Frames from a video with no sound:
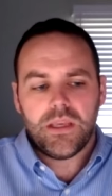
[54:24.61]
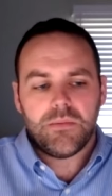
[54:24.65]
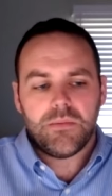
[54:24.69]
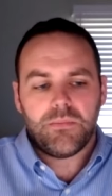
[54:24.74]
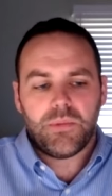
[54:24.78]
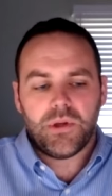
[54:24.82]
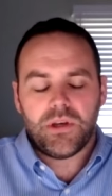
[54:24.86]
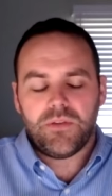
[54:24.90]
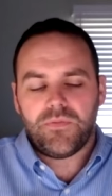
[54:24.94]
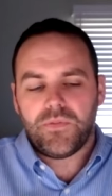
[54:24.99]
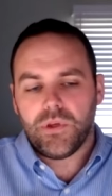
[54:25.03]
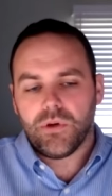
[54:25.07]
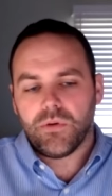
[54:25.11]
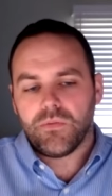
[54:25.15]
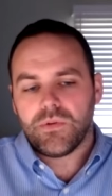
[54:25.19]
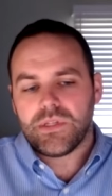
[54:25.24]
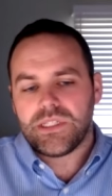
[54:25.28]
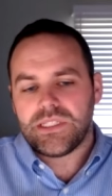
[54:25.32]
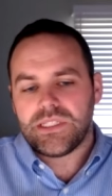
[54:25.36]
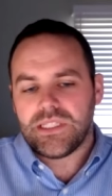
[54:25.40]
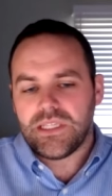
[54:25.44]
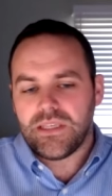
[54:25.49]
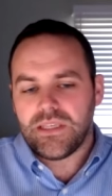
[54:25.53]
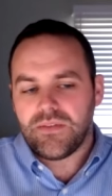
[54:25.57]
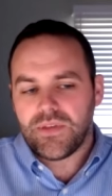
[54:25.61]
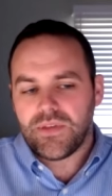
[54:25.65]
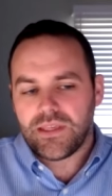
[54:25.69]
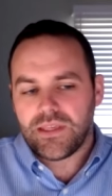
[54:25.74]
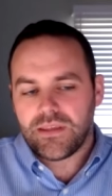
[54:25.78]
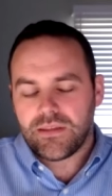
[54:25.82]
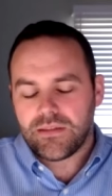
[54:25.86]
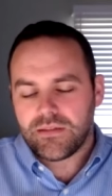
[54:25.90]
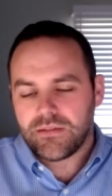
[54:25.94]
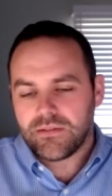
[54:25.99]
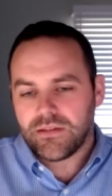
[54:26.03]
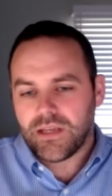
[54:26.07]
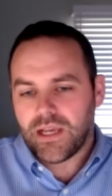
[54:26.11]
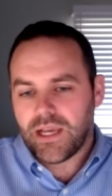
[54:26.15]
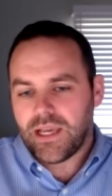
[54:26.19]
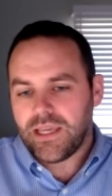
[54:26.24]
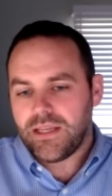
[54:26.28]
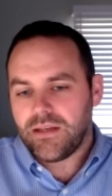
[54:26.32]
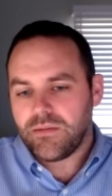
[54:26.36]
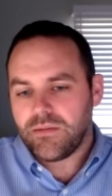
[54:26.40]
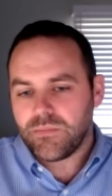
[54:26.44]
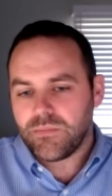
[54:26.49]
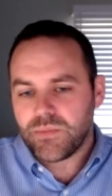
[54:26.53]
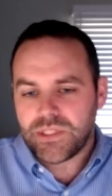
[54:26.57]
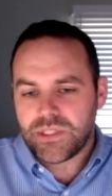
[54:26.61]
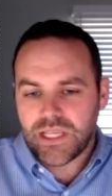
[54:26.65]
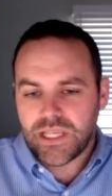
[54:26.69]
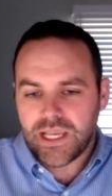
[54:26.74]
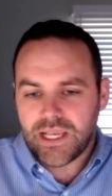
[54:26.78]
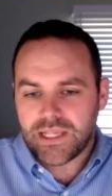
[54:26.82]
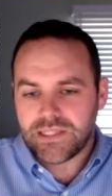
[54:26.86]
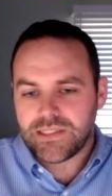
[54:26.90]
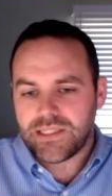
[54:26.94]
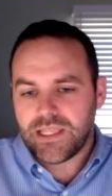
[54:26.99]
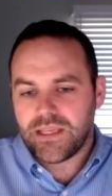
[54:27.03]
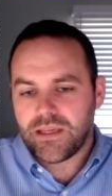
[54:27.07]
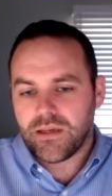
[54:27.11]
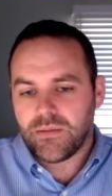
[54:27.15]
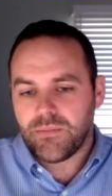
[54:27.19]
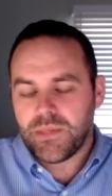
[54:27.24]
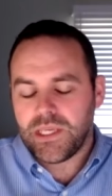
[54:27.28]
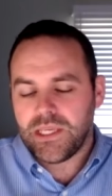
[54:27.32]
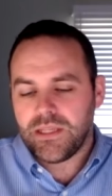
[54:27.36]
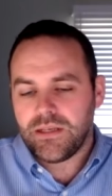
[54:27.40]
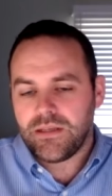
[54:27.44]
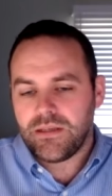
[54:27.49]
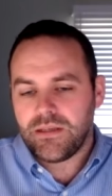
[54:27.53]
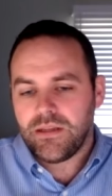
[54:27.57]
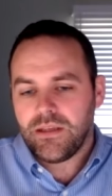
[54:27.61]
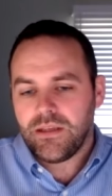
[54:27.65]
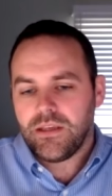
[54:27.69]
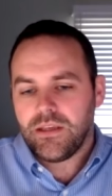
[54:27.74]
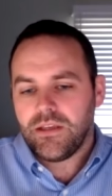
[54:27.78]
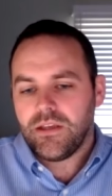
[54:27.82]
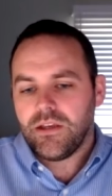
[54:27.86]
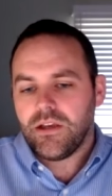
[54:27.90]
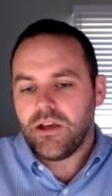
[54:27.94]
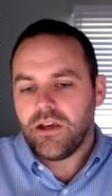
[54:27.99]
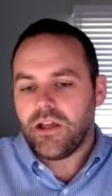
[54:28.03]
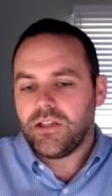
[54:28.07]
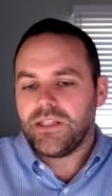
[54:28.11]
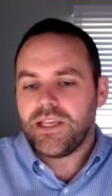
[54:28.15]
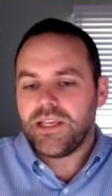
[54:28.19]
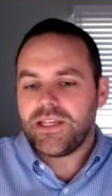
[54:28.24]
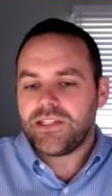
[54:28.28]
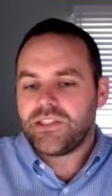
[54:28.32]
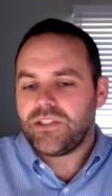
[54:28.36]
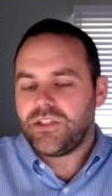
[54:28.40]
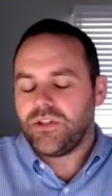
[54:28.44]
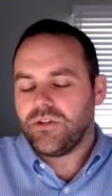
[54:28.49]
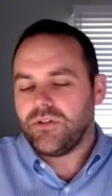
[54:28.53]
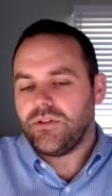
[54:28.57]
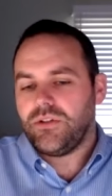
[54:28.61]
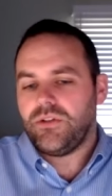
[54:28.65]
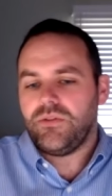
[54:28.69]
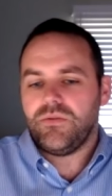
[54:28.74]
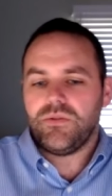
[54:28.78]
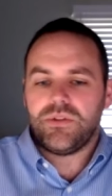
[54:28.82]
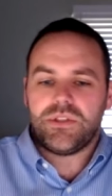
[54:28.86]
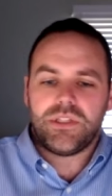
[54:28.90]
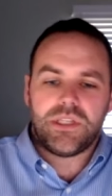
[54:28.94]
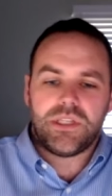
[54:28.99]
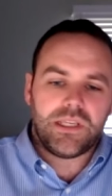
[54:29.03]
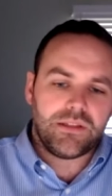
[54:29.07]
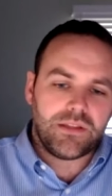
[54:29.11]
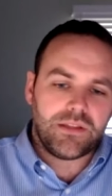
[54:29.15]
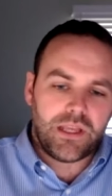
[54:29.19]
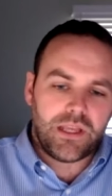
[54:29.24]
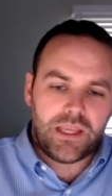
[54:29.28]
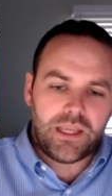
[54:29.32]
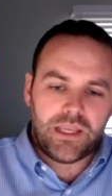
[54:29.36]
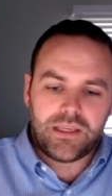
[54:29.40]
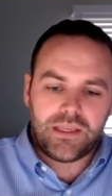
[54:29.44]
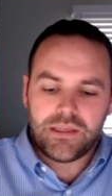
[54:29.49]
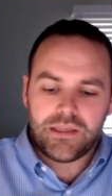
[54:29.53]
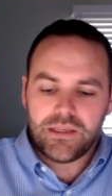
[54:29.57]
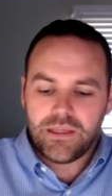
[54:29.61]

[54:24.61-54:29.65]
But if you're receiving items as they come in, unless you're using like